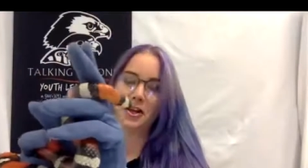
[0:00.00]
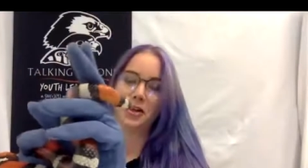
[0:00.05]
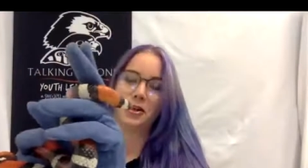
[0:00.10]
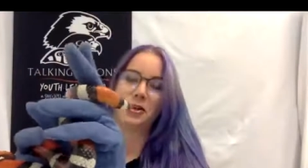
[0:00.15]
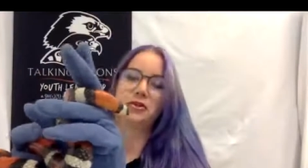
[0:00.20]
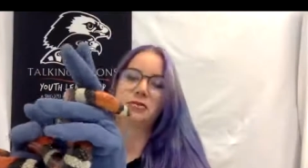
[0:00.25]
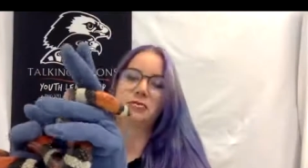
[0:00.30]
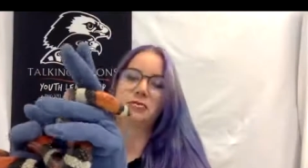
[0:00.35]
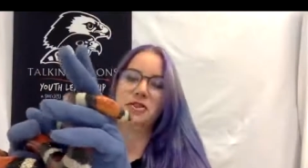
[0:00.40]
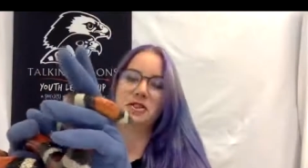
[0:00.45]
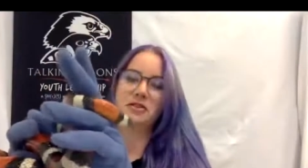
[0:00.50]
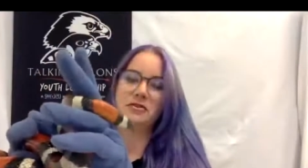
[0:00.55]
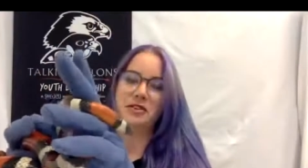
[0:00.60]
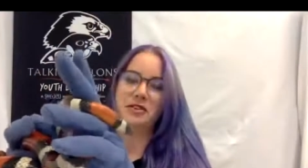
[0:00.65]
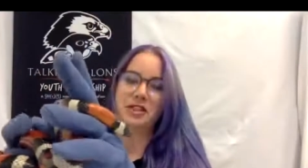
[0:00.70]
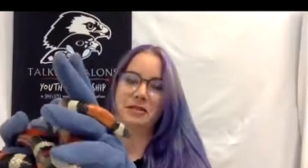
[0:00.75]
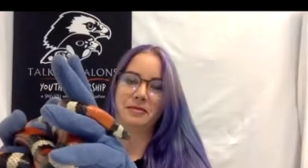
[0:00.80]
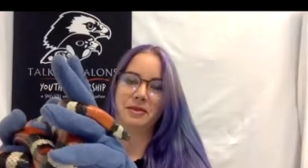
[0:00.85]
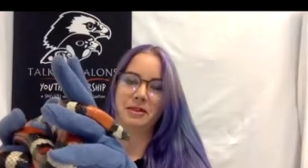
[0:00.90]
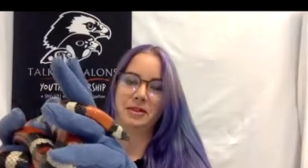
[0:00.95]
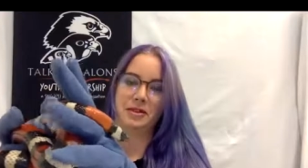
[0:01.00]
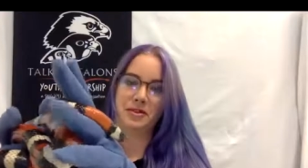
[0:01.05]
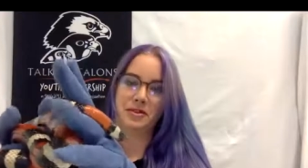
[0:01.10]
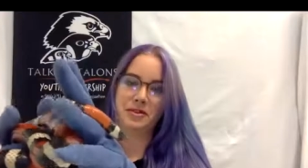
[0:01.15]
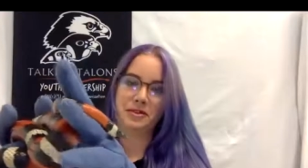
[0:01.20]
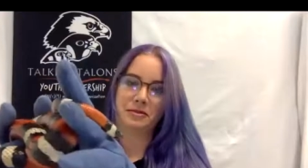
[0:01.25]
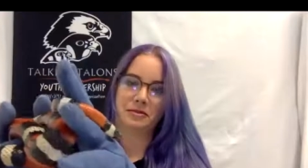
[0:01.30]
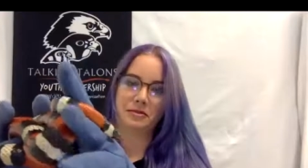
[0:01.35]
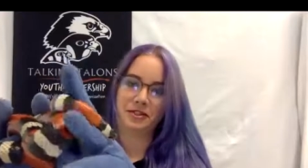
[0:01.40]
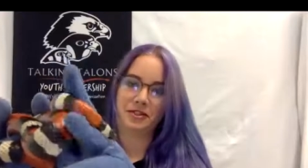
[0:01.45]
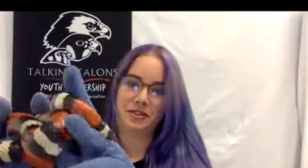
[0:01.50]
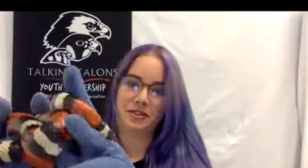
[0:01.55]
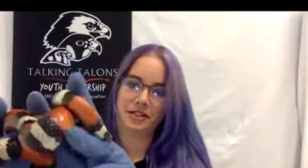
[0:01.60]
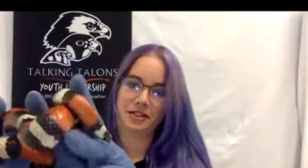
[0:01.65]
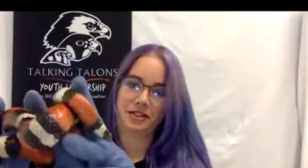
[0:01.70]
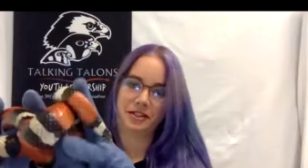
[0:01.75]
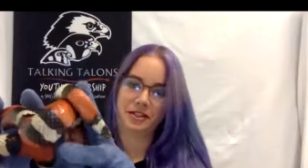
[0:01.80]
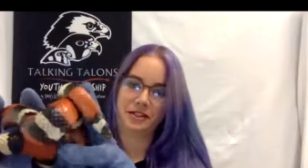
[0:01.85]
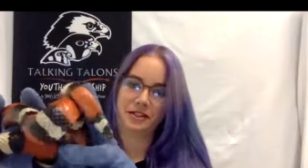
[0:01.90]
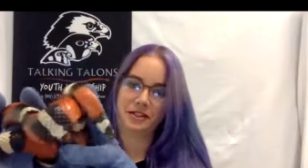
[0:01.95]
not her specifically, but her
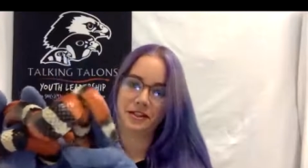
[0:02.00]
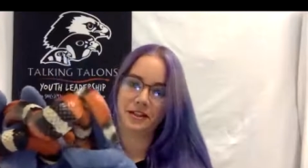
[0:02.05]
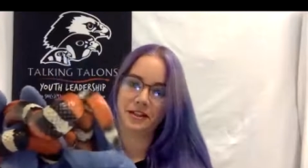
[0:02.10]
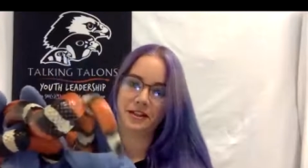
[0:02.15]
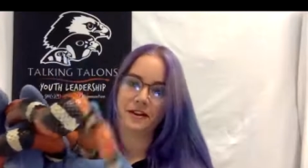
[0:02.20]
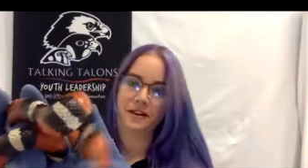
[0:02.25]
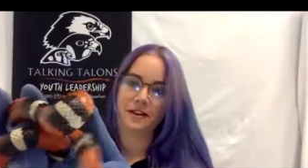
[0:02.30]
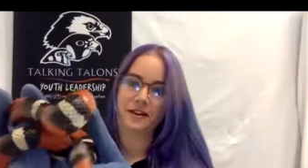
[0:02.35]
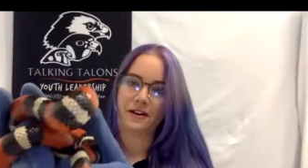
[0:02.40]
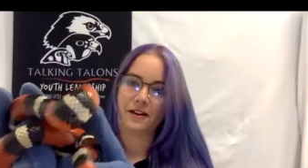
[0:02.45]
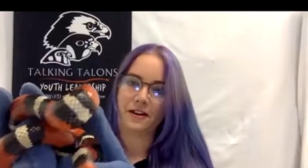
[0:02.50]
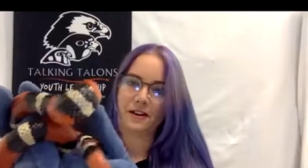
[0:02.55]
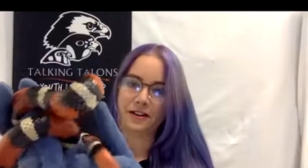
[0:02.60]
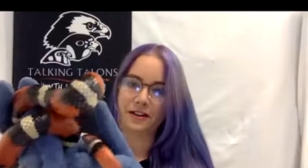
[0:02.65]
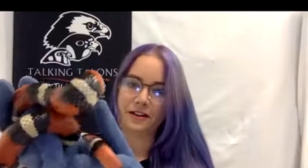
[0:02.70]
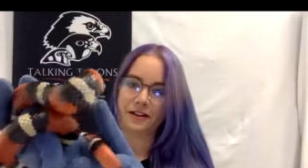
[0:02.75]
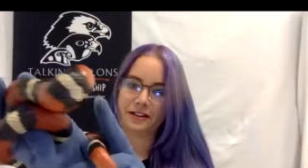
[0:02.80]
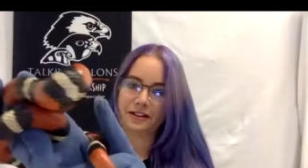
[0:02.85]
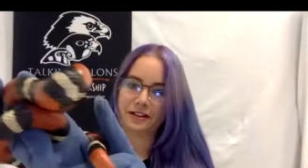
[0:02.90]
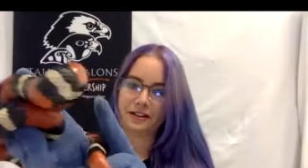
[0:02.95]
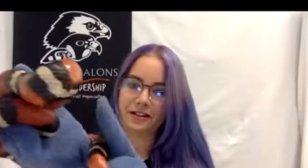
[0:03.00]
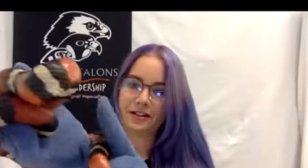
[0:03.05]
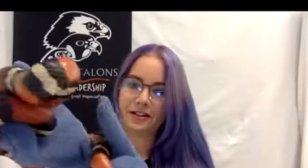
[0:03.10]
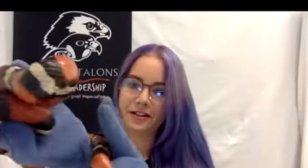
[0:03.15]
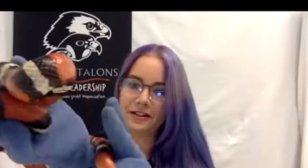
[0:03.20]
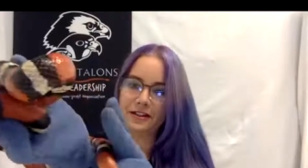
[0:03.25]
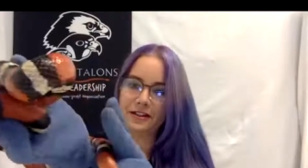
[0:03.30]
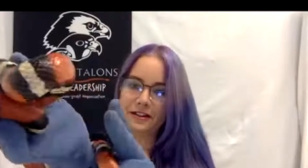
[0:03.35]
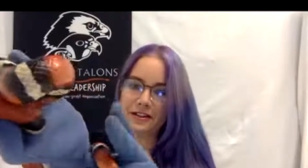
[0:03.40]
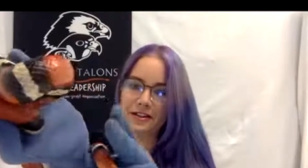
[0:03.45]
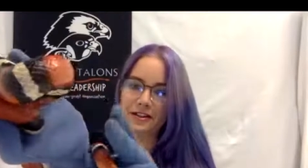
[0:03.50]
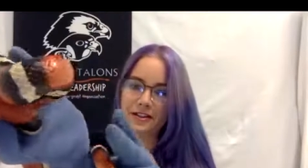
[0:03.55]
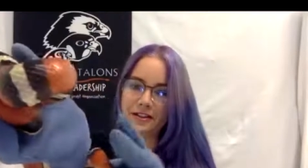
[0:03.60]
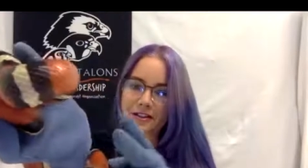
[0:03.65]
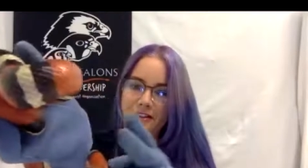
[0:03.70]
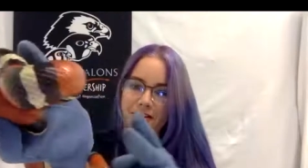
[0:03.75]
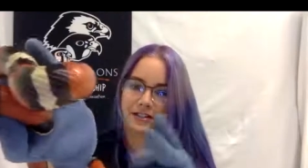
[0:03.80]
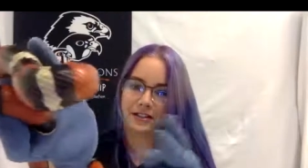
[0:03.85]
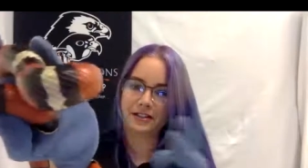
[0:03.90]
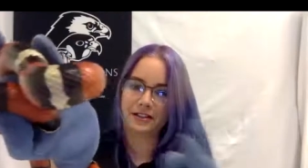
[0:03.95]
species on
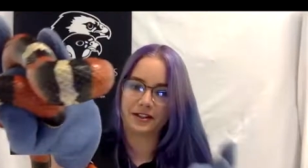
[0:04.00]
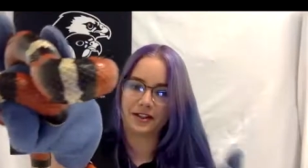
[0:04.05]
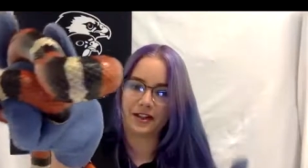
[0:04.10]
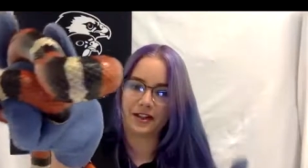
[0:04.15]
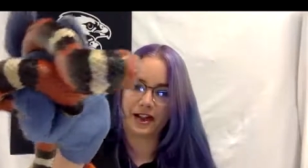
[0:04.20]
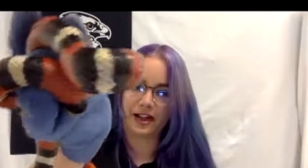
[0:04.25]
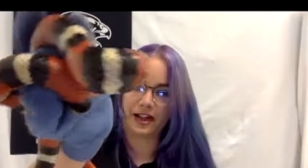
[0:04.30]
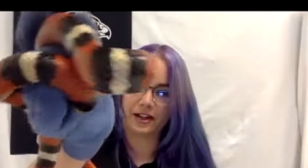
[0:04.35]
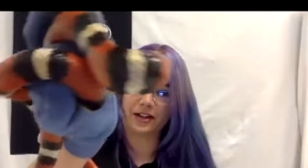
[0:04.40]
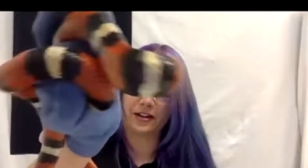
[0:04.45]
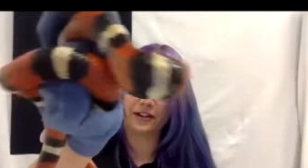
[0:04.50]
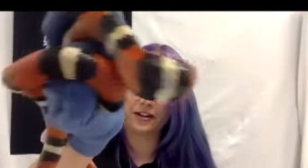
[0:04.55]
the slide,